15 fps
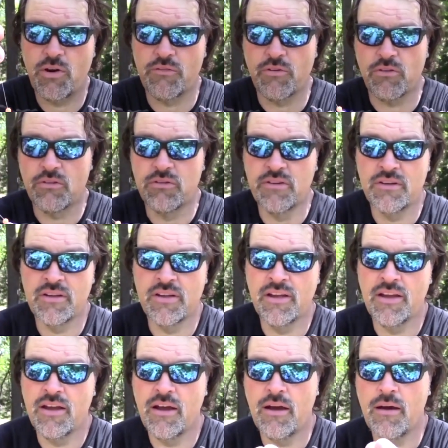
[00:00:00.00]
swivel.
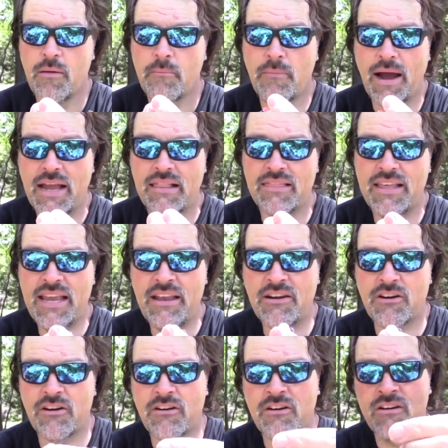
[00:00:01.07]
My
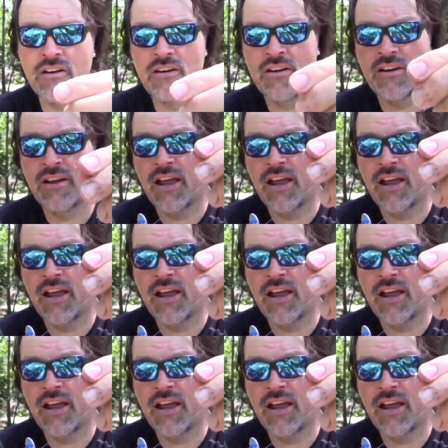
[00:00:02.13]
leader